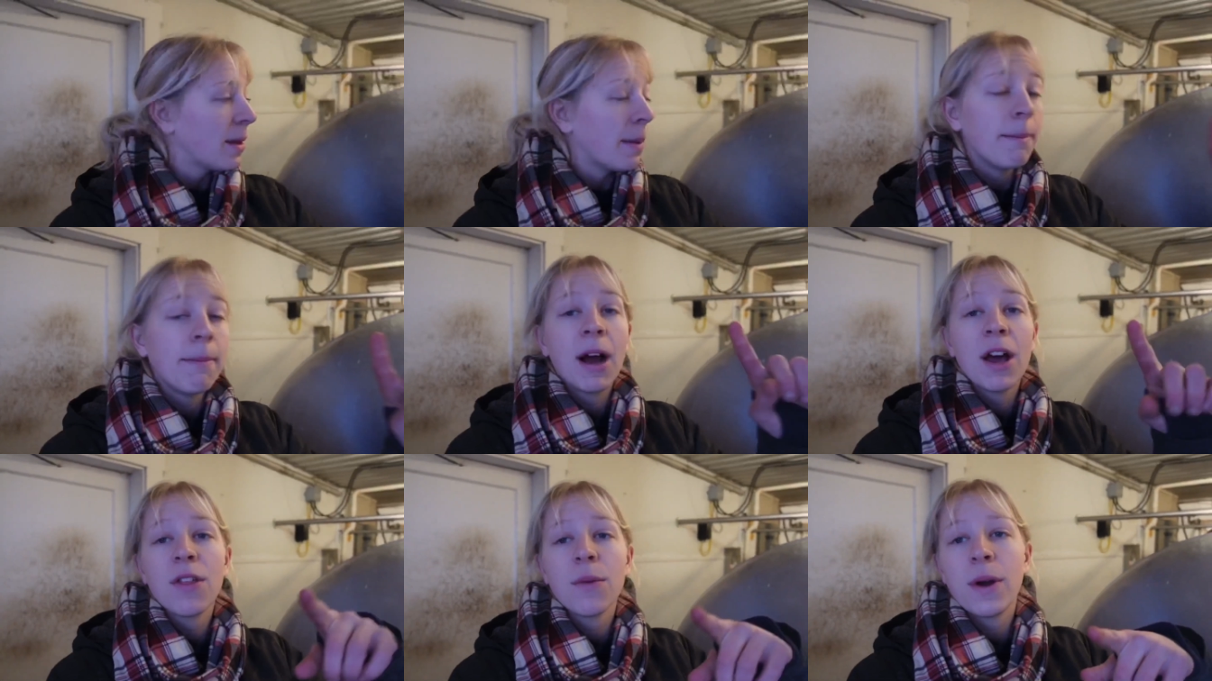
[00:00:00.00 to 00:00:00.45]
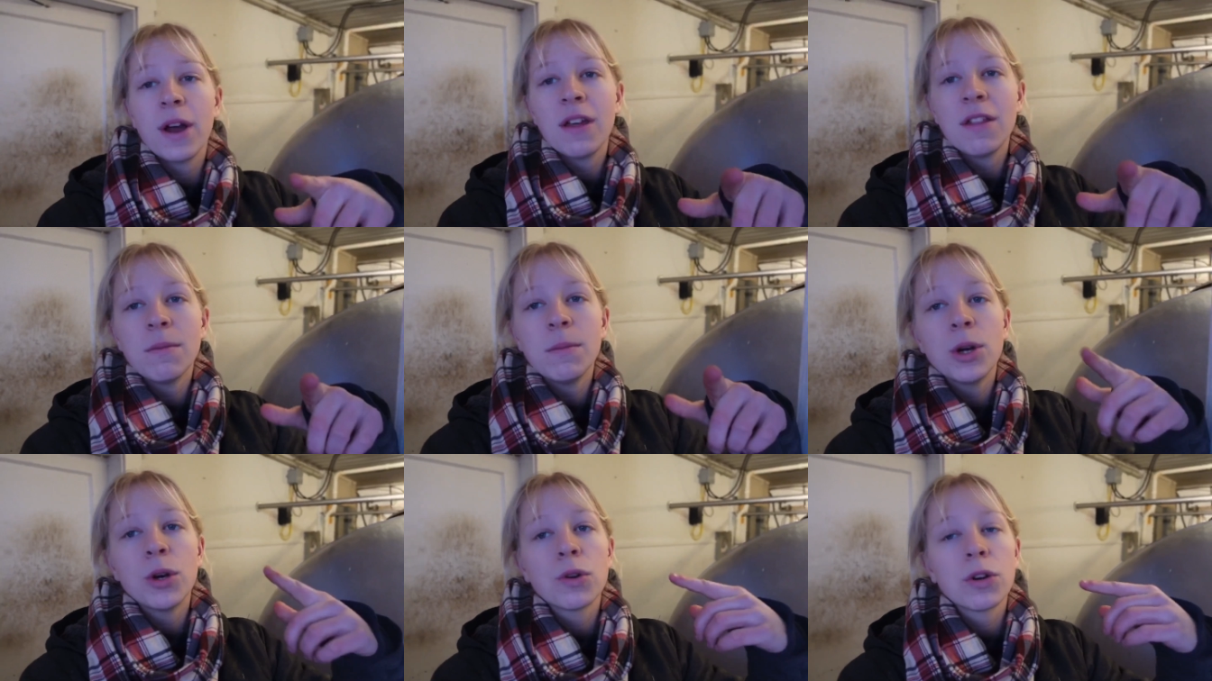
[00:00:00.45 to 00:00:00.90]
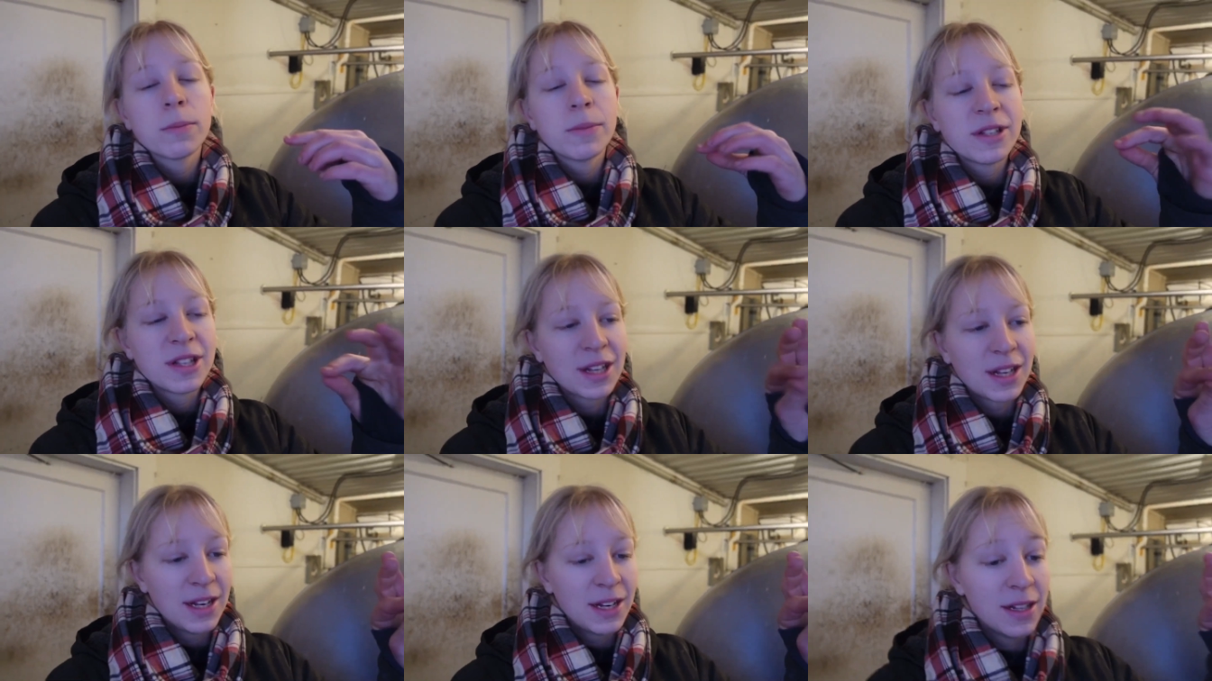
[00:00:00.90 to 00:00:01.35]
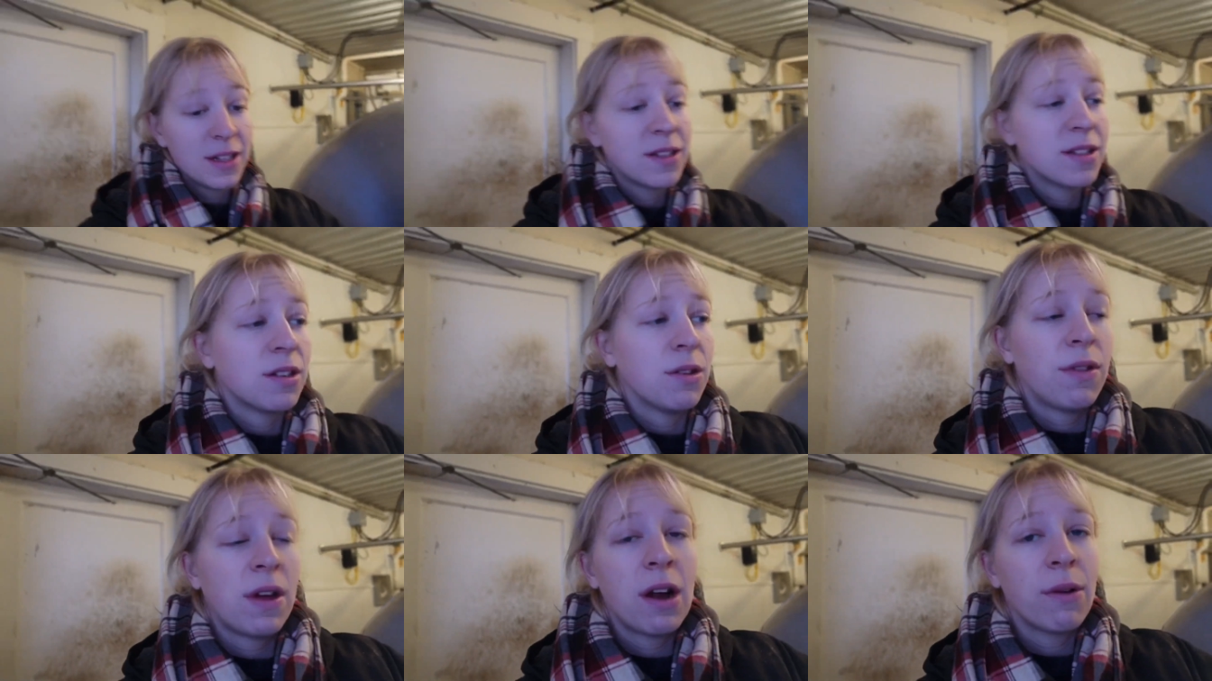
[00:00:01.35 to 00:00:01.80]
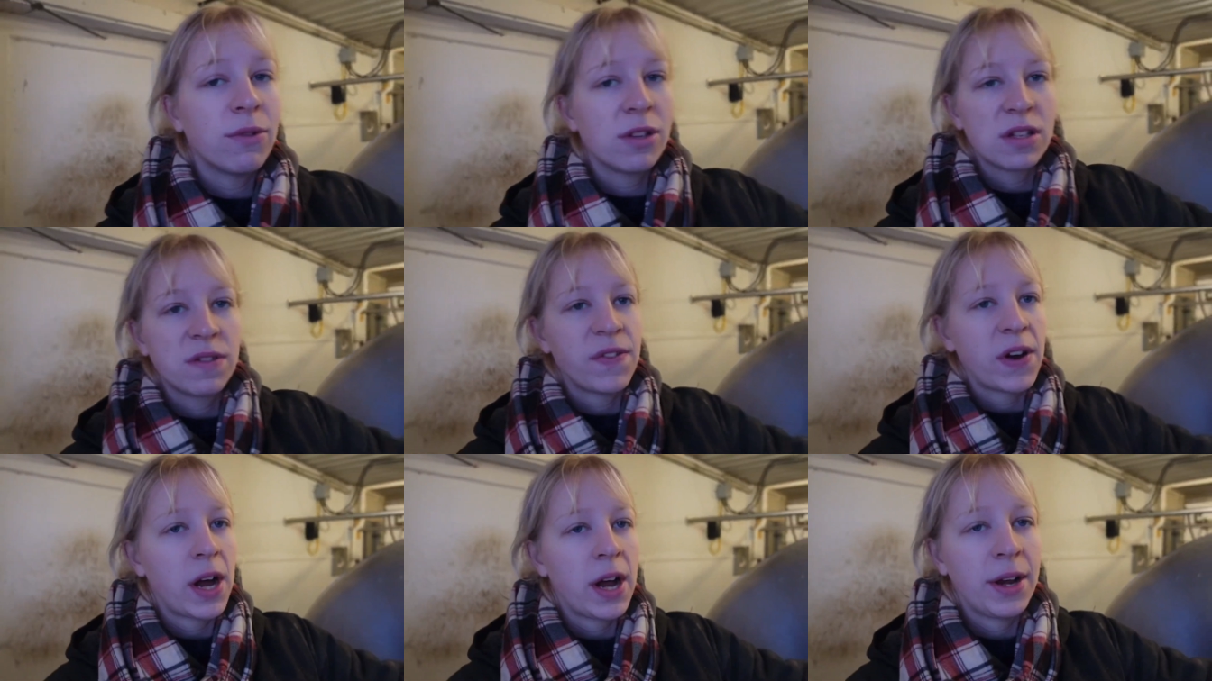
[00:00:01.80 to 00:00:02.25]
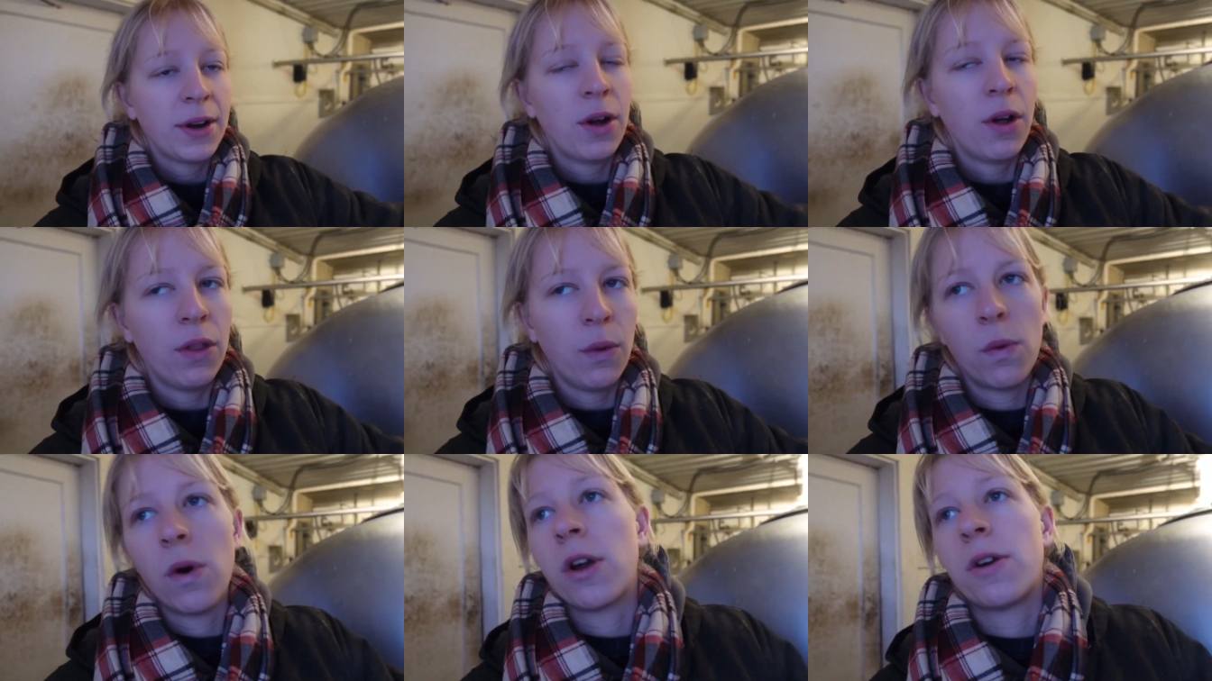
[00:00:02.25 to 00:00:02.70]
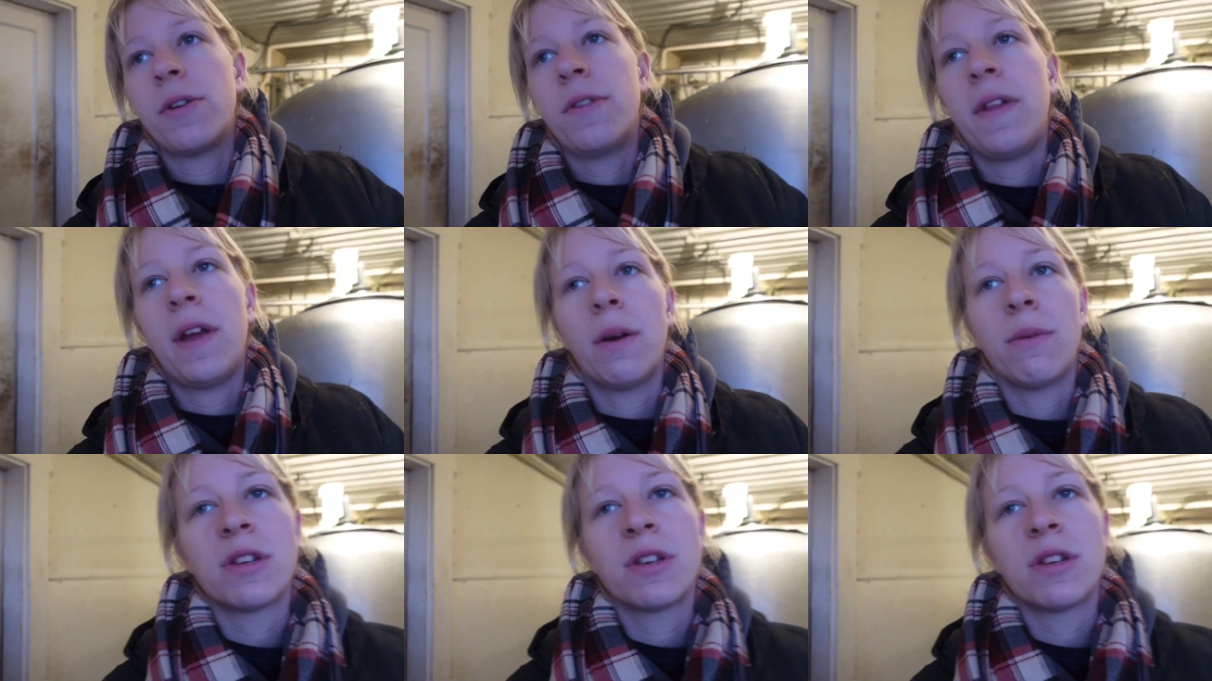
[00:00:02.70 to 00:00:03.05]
By the way, the milk room is heated, so that was fine. All the water in there